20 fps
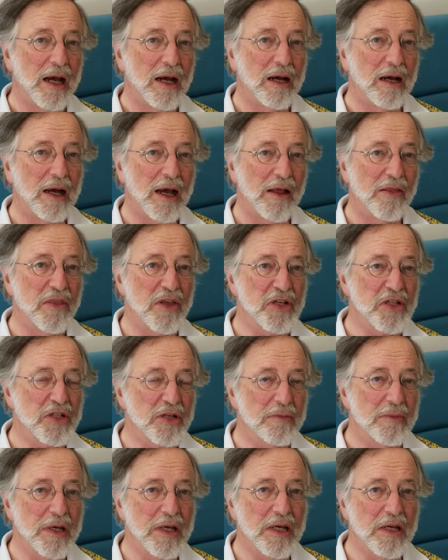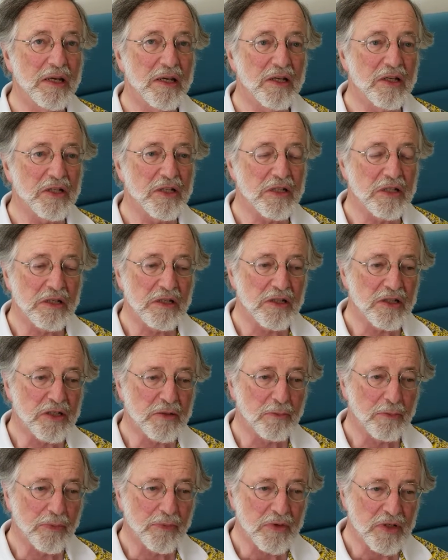And this to me
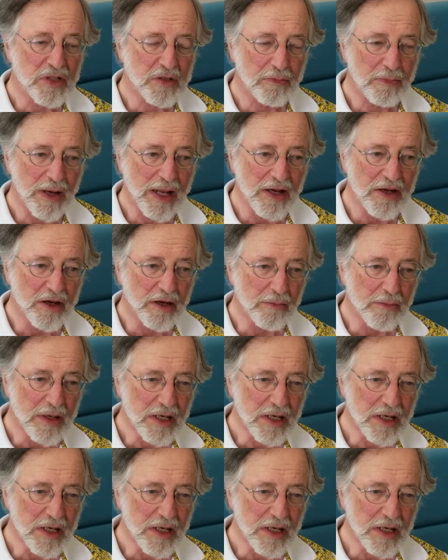is splendid,